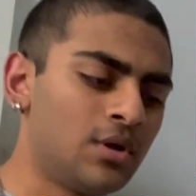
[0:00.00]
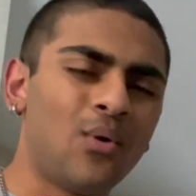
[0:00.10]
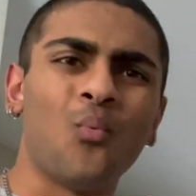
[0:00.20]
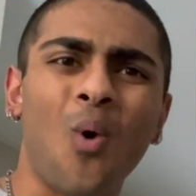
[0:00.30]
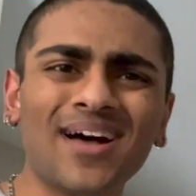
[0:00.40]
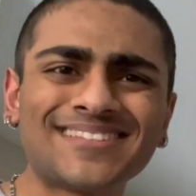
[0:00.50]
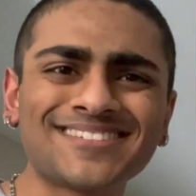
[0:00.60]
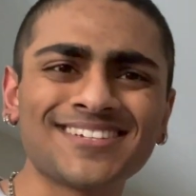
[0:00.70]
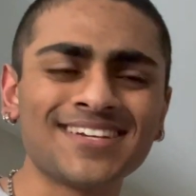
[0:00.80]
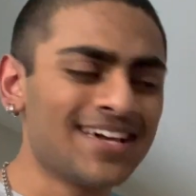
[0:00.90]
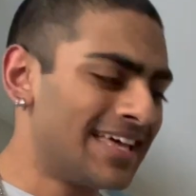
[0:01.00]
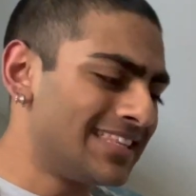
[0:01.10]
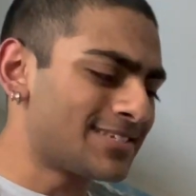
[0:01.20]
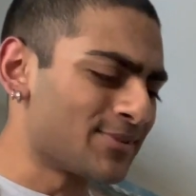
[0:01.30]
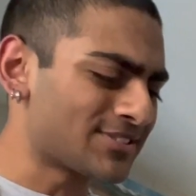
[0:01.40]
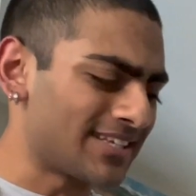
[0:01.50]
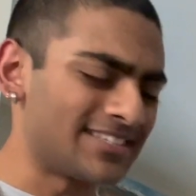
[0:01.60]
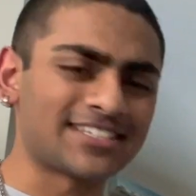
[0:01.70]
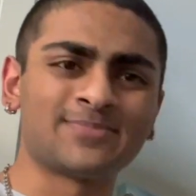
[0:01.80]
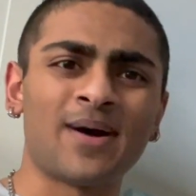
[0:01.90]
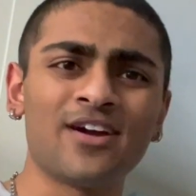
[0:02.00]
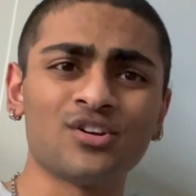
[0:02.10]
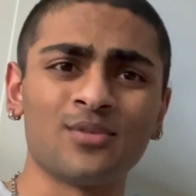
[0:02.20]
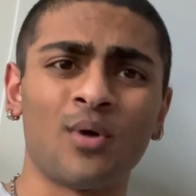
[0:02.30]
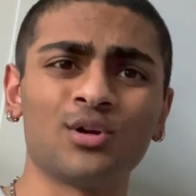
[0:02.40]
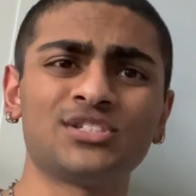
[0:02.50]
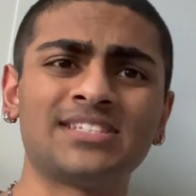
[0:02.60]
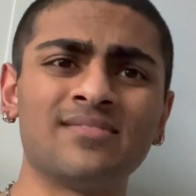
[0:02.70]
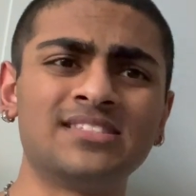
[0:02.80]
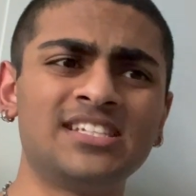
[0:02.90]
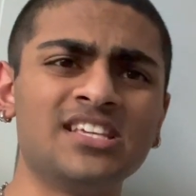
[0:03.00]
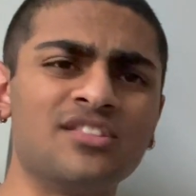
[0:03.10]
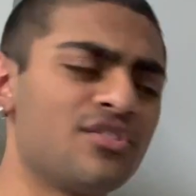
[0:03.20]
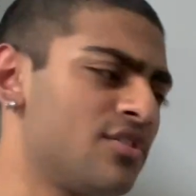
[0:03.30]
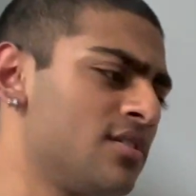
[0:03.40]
What? This milk says it's expired on March 17th.